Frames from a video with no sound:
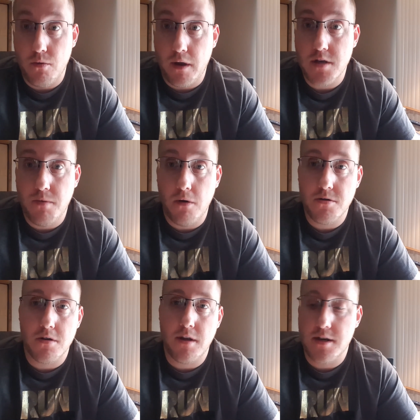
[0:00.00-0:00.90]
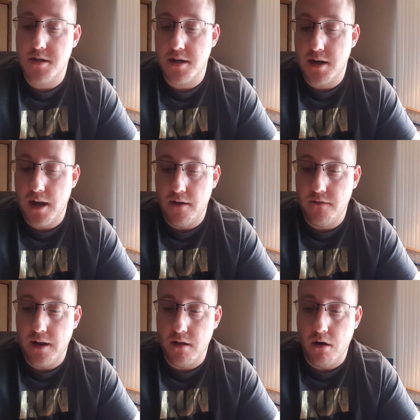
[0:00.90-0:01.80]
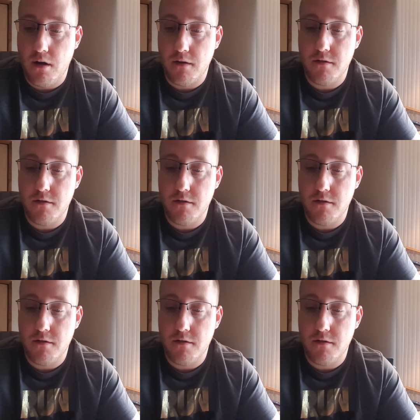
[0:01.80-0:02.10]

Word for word: the wings poster, it's like six and a half feet long.